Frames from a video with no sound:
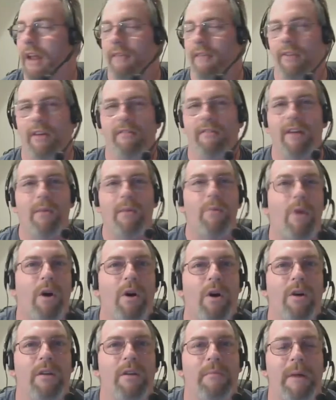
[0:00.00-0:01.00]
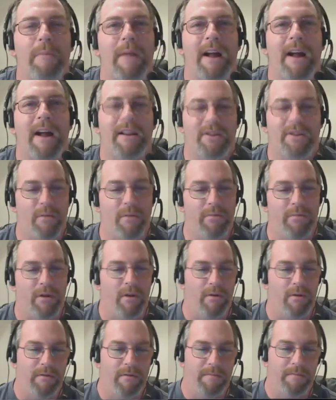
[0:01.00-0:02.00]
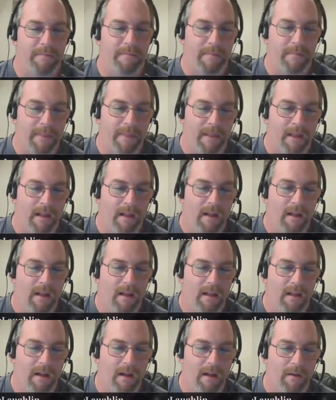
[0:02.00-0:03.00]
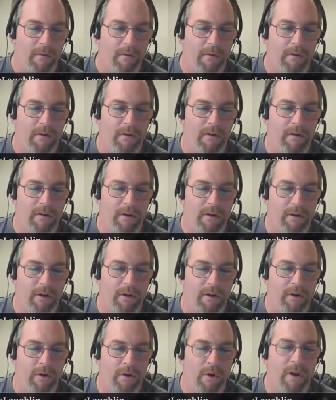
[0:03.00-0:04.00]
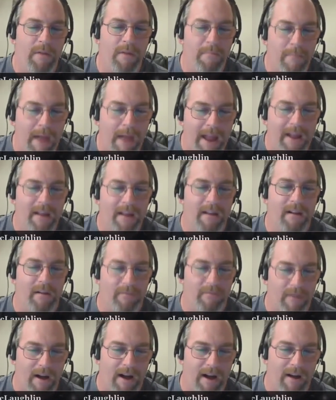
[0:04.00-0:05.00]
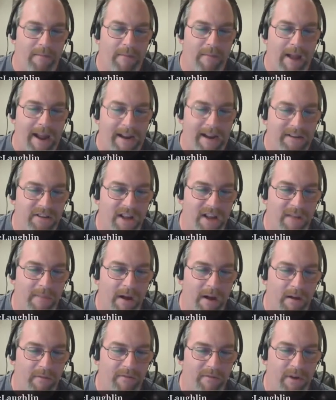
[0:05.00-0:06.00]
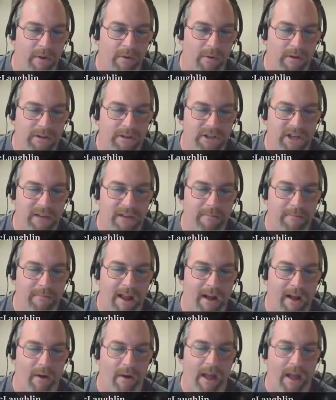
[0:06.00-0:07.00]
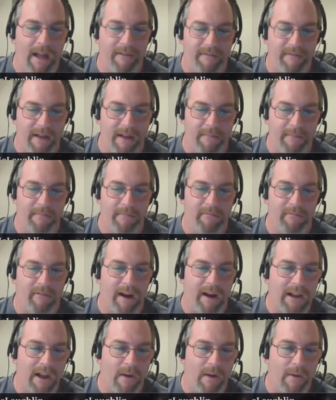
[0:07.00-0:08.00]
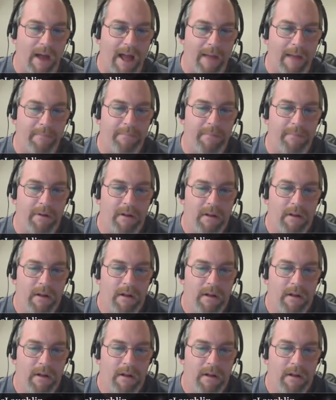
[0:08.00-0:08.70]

think of the right word. My mind's so blown. You can make a ROM, HTML viewer, Gmail, FM radio app.